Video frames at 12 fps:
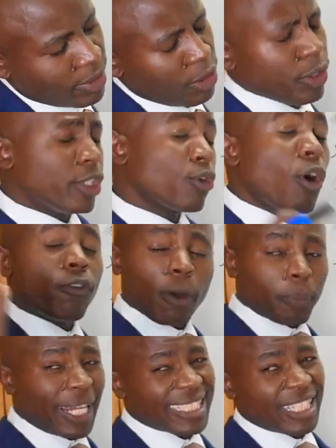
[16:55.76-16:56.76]
you need to go
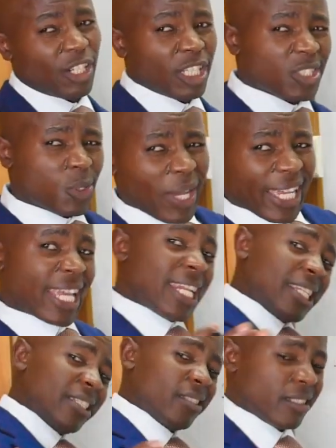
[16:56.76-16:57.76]
for practical, so
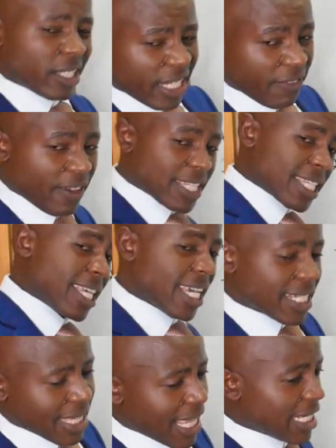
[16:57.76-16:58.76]
again,
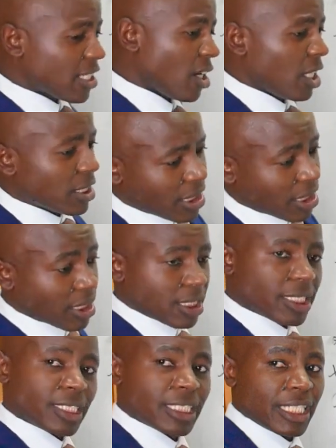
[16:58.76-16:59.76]
investigate that course,
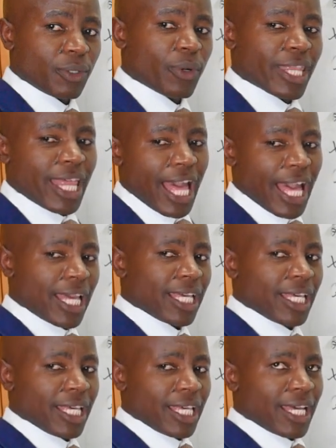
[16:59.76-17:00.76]
see
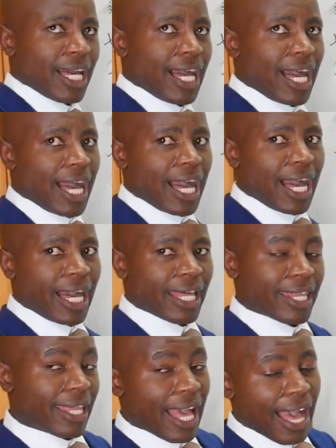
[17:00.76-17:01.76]
whether
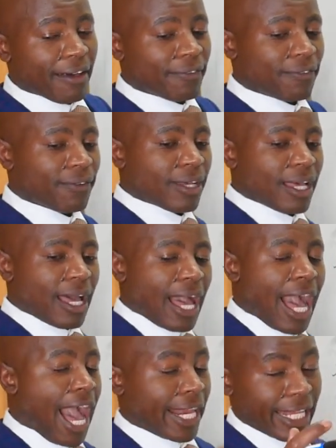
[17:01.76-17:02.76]
they have
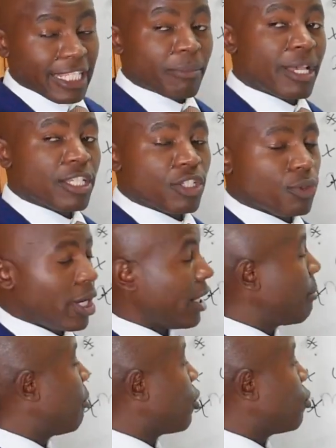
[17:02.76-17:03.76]
a regimen to
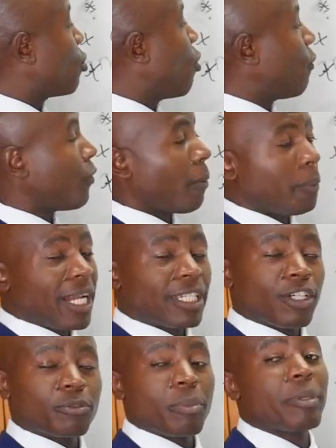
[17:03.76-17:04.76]
enable you go for
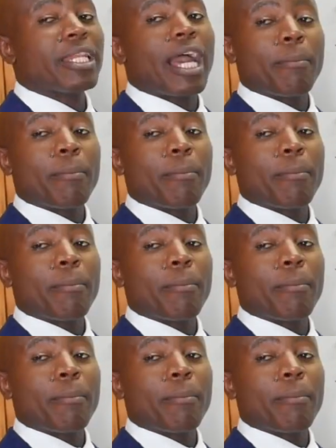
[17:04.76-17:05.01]
practical, maybe in